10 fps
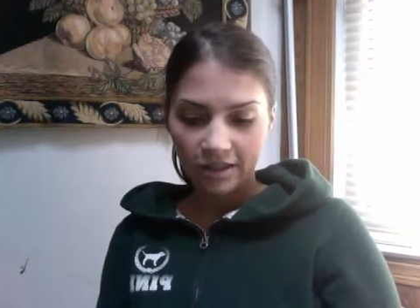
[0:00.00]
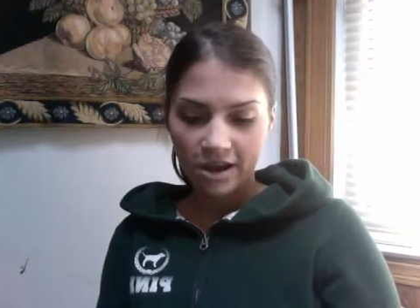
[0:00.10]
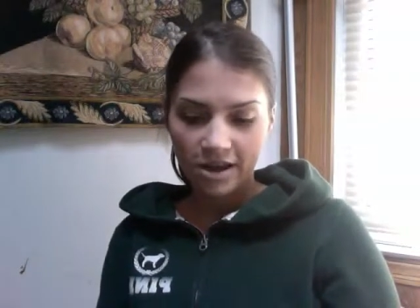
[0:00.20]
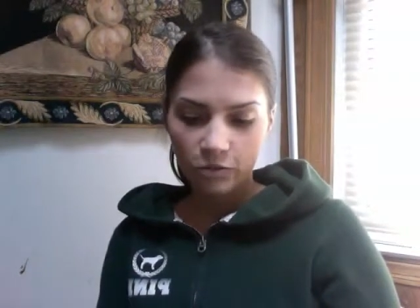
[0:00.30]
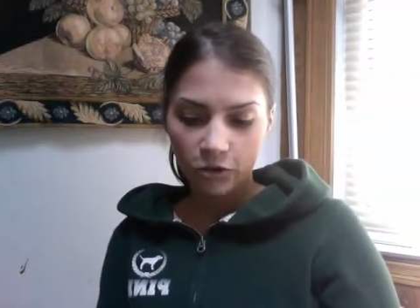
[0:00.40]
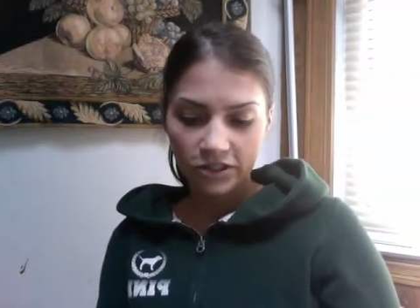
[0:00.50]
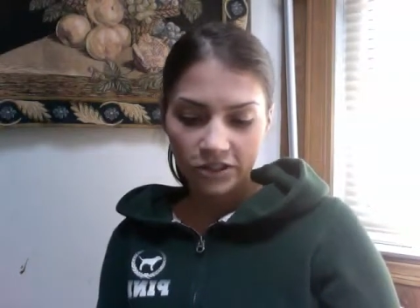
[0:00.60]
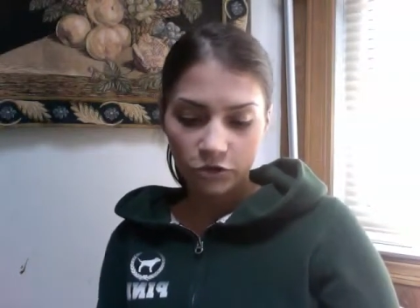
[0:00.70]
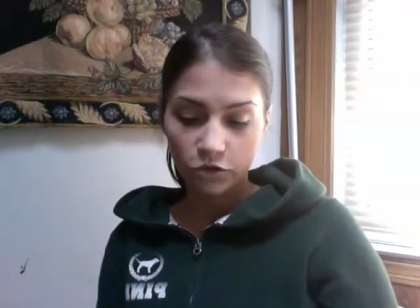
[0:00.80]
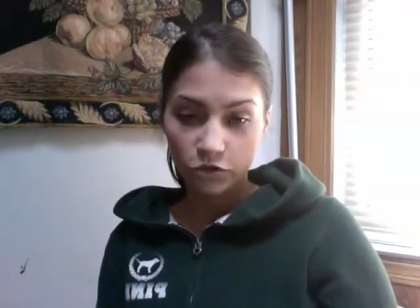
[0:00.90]
and then
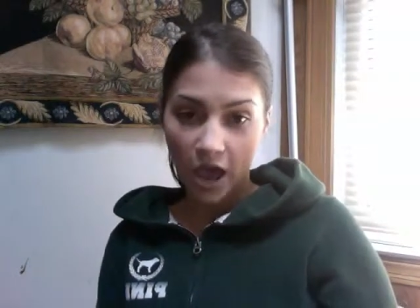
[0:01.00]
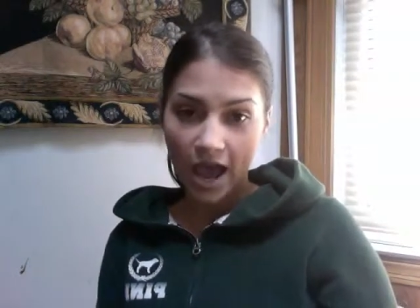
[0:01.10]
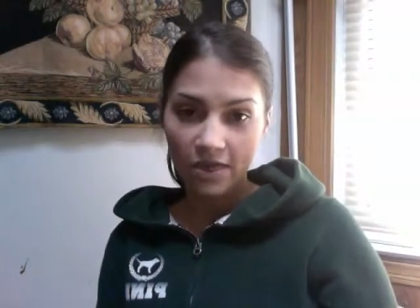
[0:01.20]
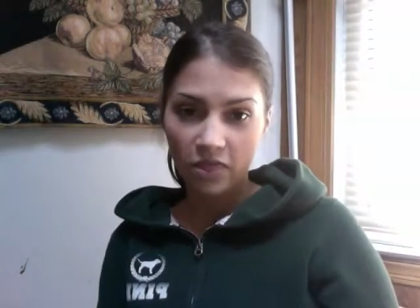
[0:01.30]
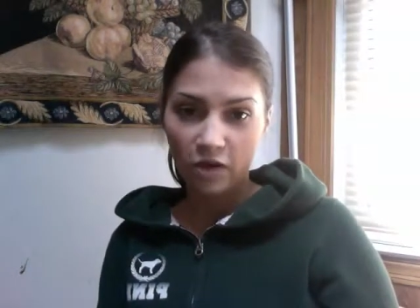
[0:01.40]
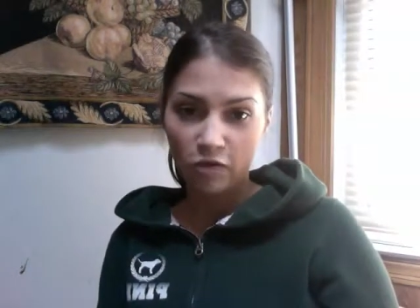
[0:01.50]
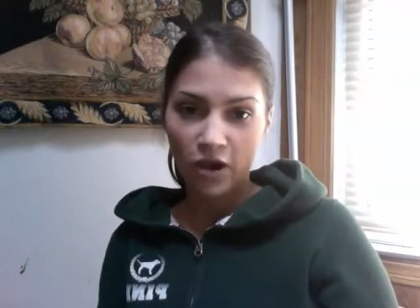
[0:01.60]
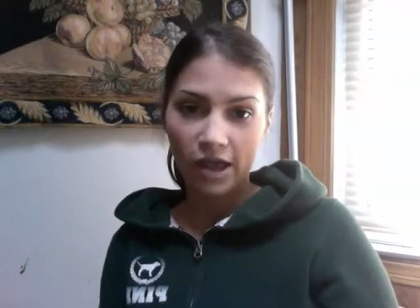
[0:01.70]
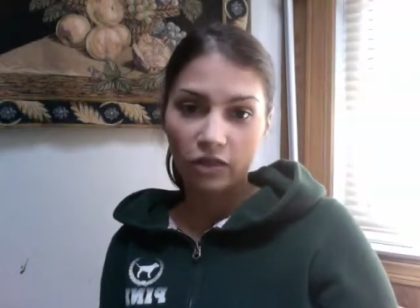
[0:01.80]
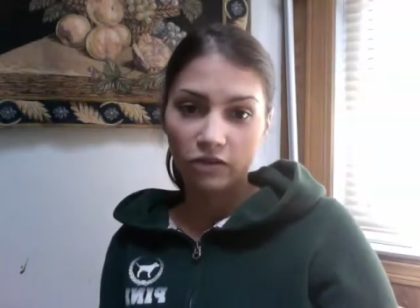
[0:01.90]
once you do that, they'll
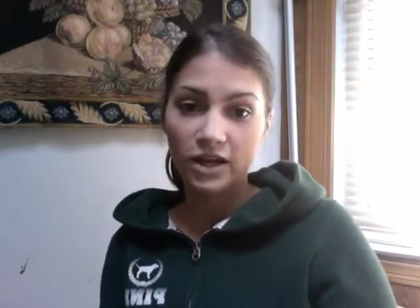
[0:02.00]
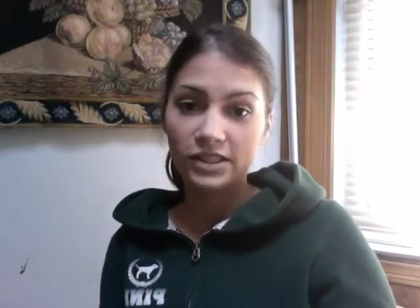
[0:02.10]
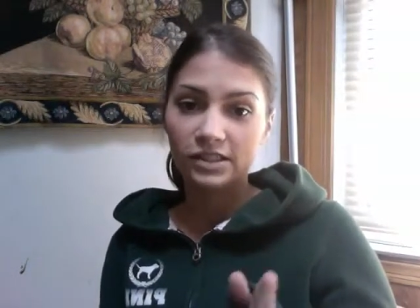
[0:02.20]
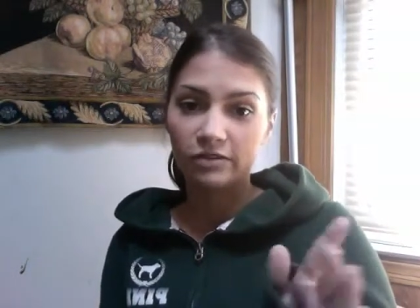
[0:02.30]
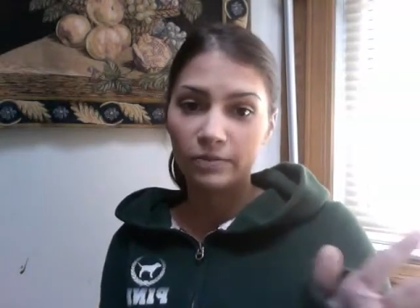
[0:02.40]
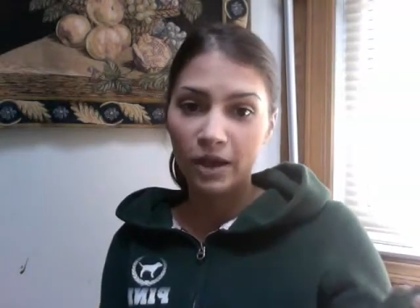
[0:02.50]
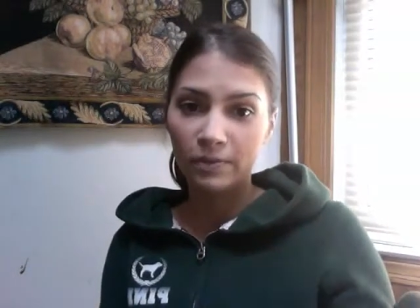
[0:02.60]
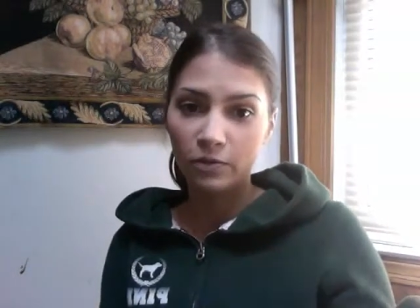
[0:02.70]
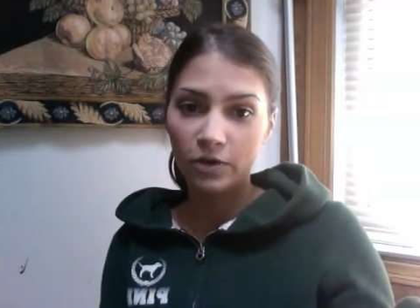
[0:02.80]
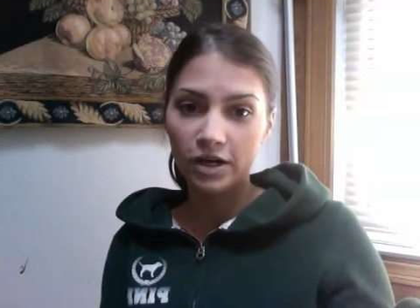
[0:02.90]
file the rest of the
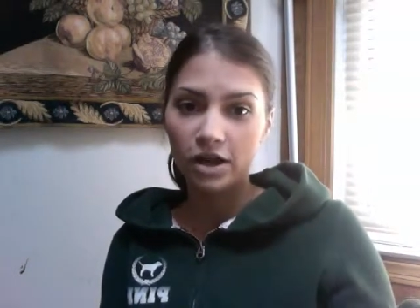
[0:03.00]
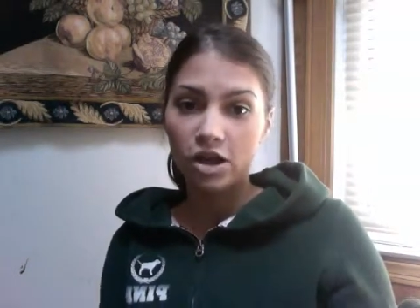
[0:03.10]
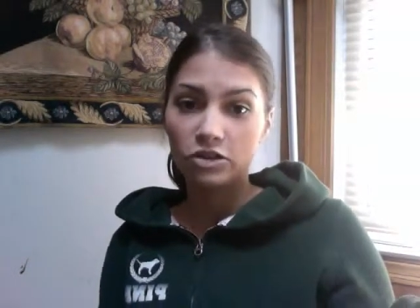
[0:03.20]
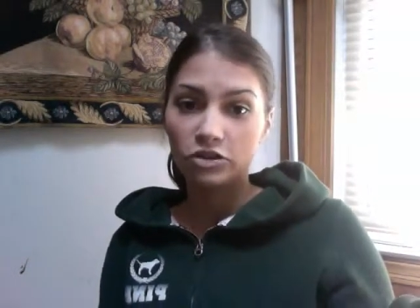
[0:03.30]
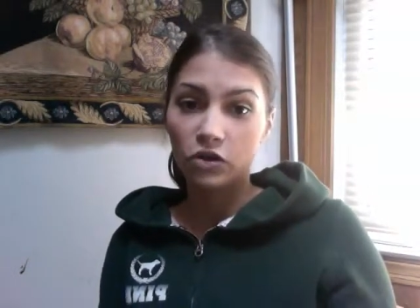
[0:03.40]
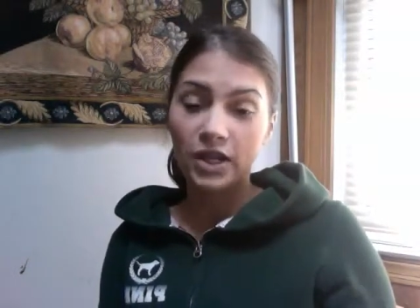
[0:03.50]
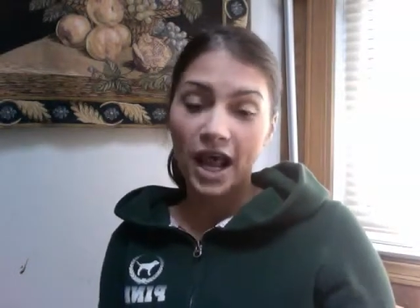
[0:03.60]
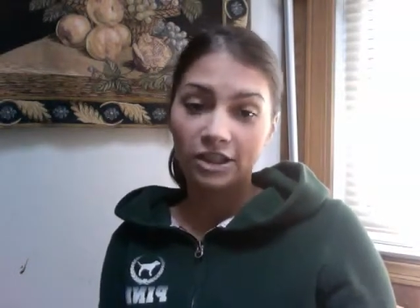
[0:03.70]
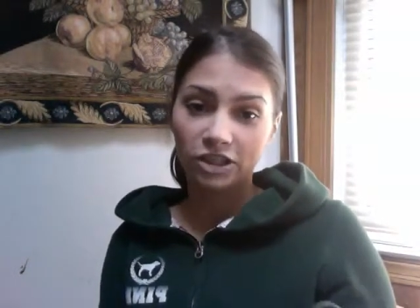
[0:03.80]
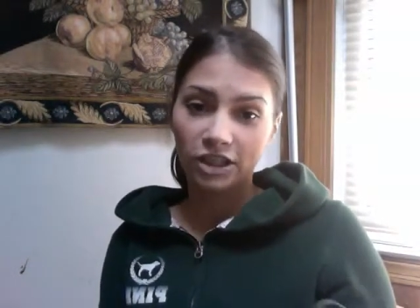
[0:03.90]
paperwork so you can
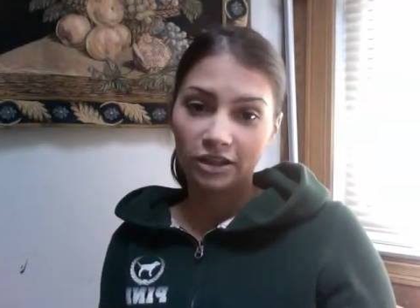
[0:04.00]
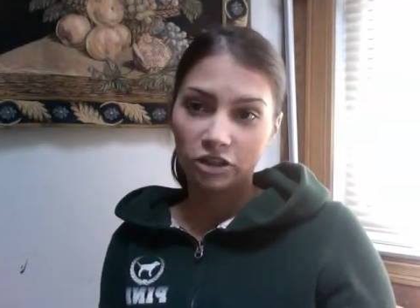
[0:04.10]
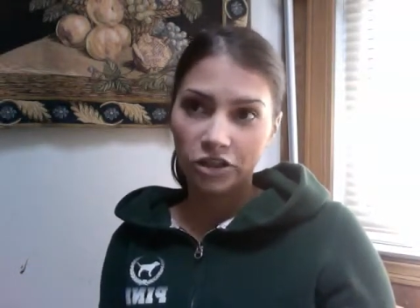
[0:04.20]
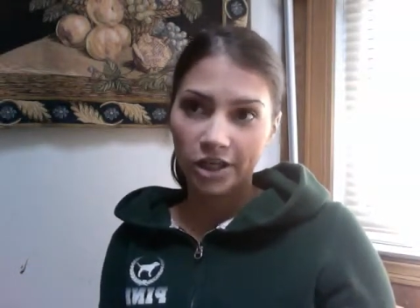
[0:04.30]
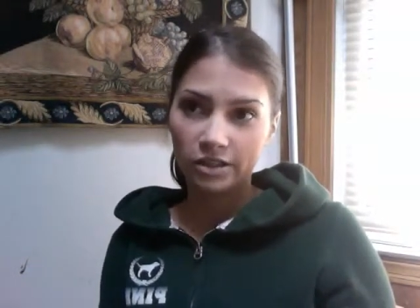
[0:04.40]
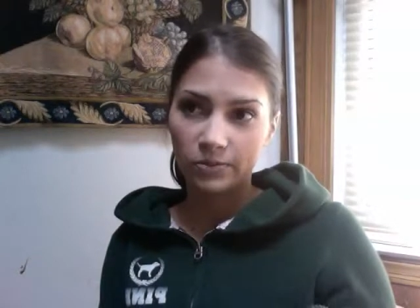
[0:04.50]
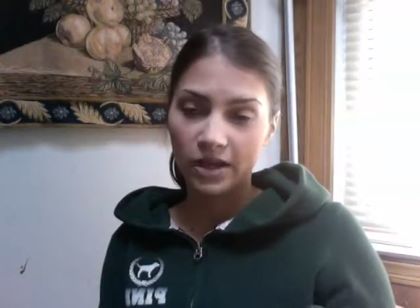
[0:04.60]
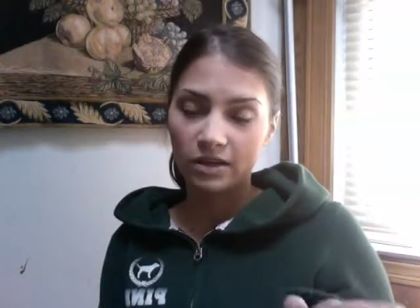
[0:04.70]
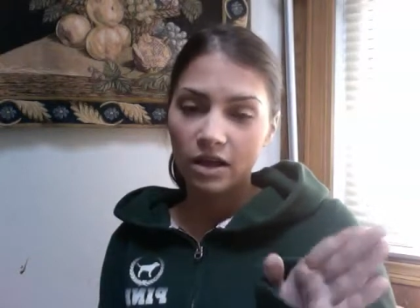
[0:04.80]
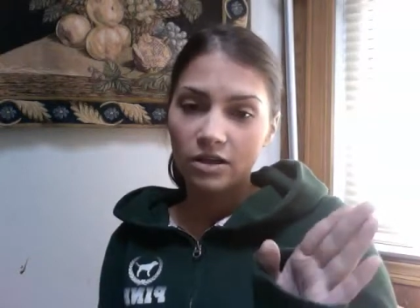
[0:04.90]
actually get the
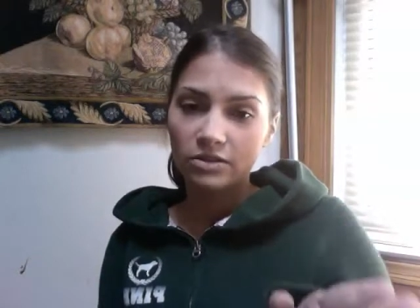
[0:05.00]
transplant.